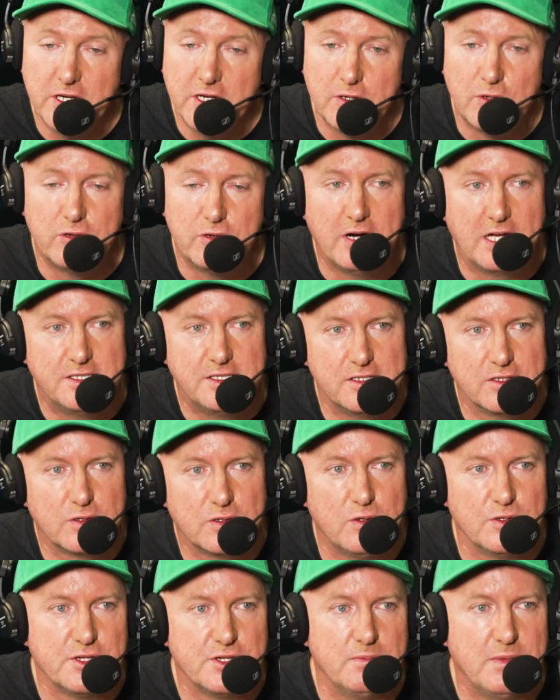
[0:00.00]
Not in all races, of
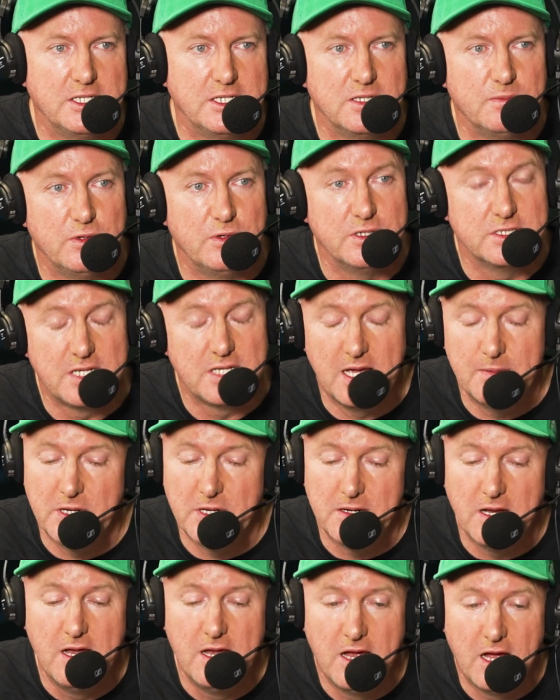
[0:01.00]
course, on Magic Millions Day,
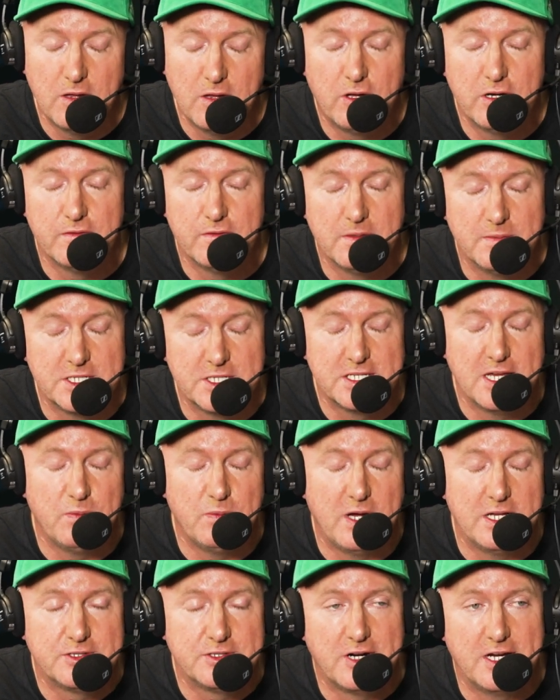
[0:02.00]
but a lot of them are
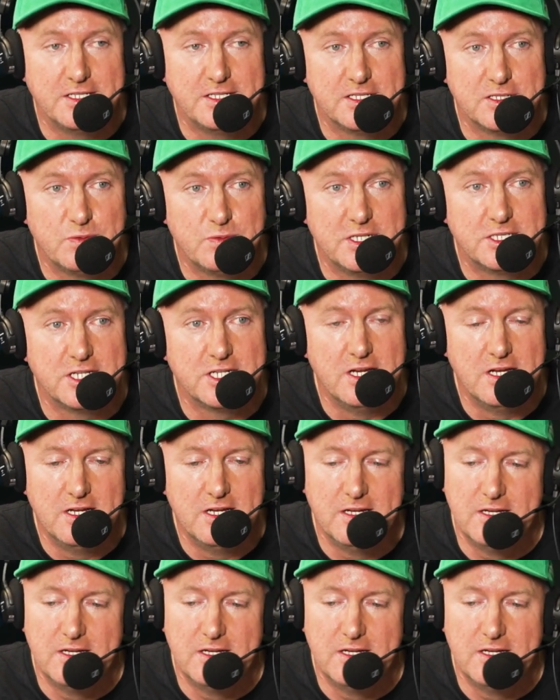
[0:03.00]
set weights races, which